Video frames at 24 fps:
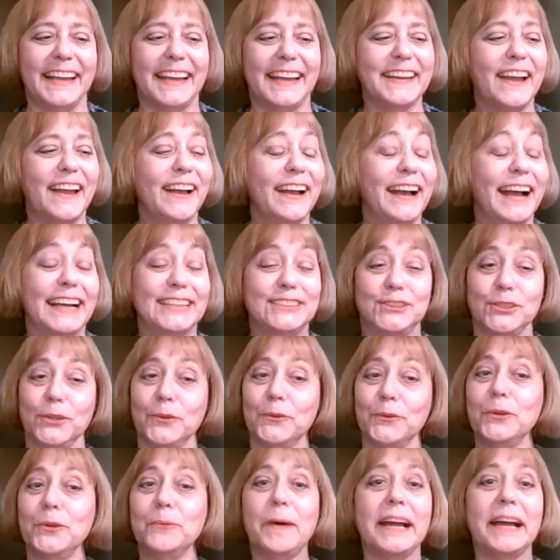And I
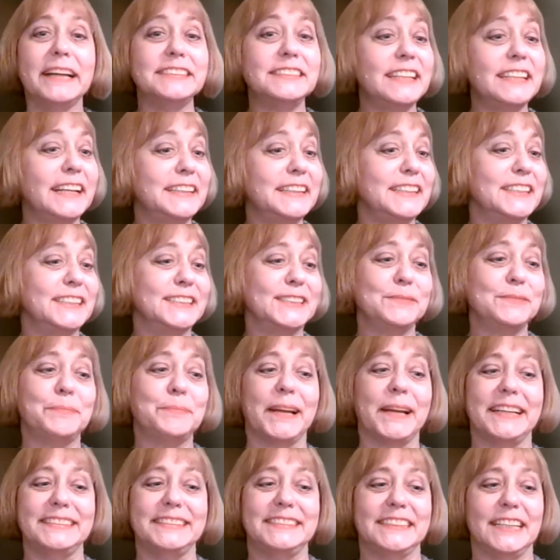don't know why I said this,
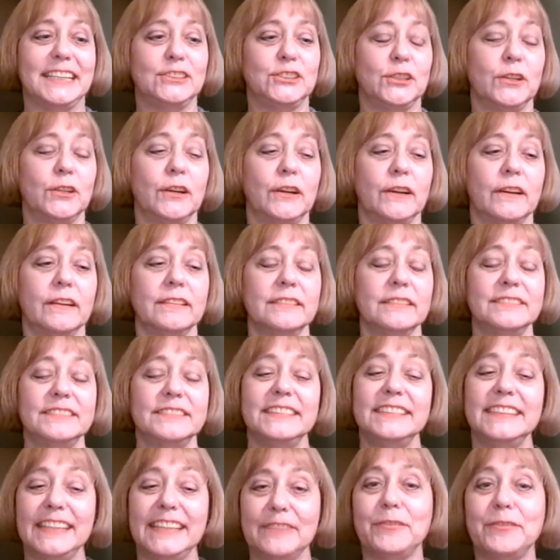but I said to her,
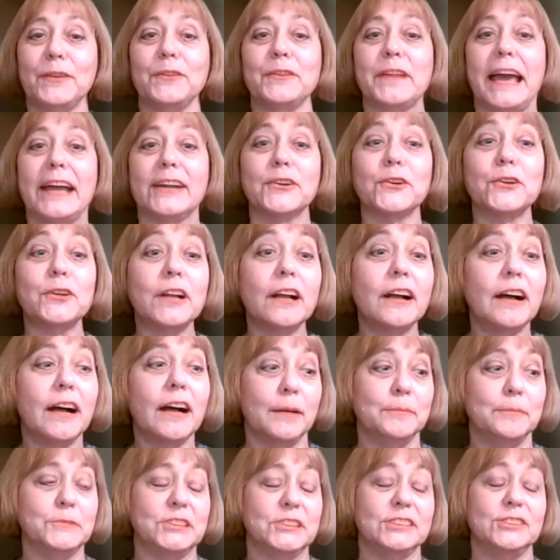if a letter
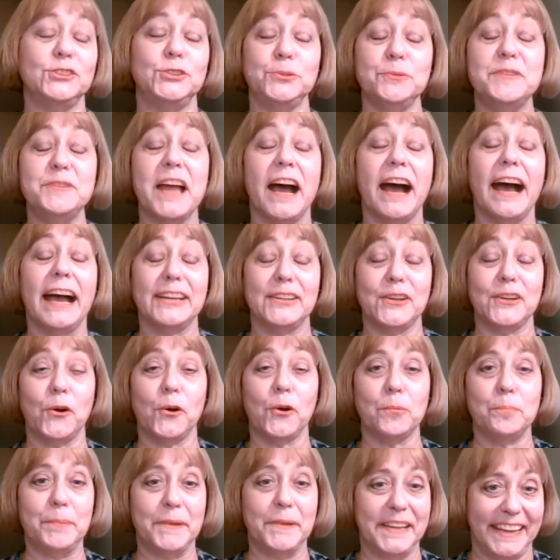comes, do not
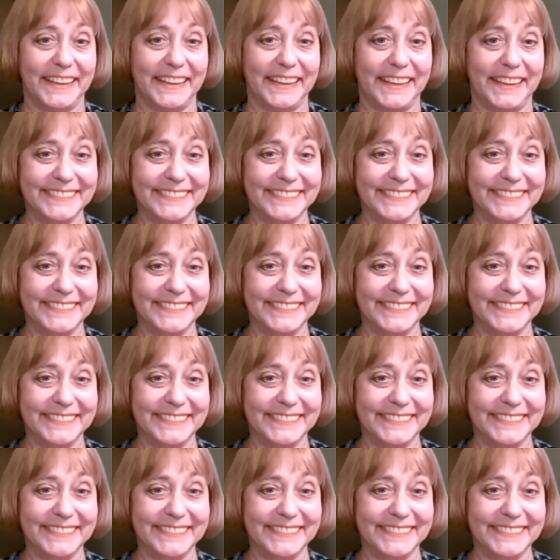open it.